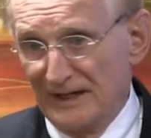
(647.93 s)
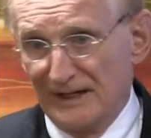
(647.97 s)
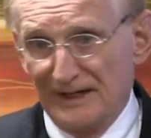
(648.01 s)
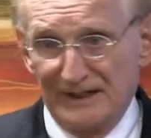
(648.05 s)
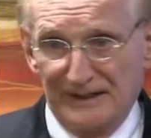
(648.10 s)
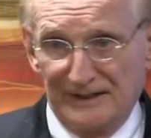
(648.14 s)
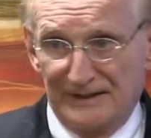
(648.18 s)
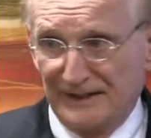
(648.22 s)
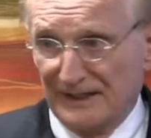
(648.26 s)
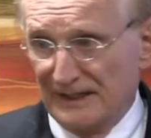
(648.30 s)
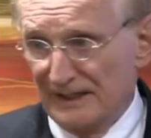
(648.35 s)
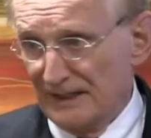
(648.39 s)

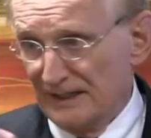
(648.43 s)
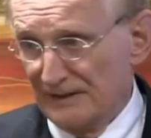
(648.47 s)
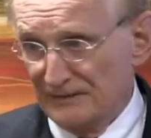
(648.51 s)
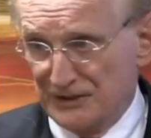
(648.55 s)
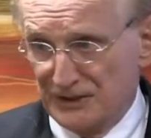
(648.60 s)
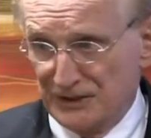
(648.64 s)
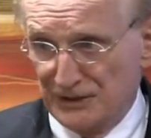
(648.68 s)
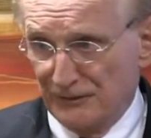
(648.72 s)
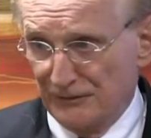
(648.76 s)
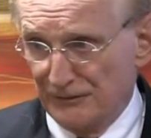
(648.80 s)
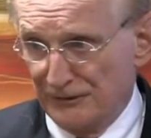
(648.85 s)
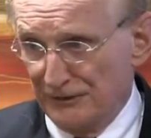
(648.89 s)
anything I've
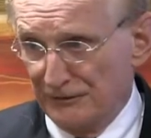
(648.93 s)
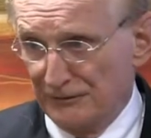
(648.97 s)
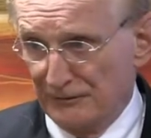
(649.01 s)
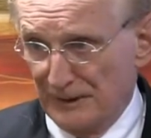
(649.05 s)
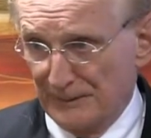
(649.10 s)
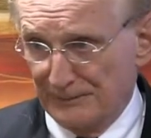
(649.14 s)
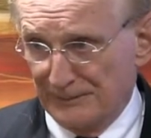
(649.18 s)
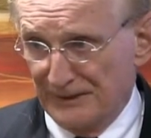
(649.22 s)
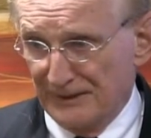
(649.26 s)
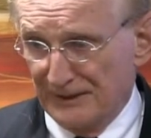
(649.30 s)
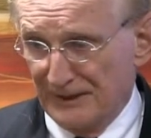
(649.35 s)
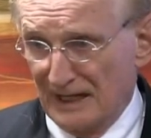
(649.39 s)
shown you
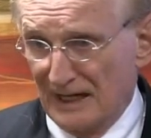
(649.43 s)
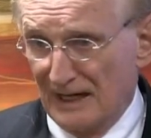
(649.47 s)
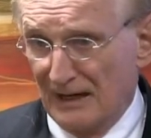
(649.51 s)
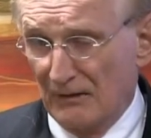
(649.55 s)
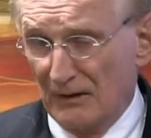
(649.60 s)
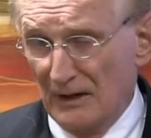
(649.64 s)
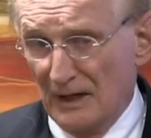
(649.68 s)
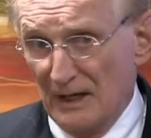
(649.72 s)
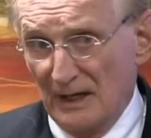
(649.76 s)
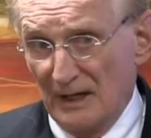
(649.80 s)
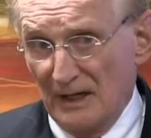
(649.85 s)
up to now,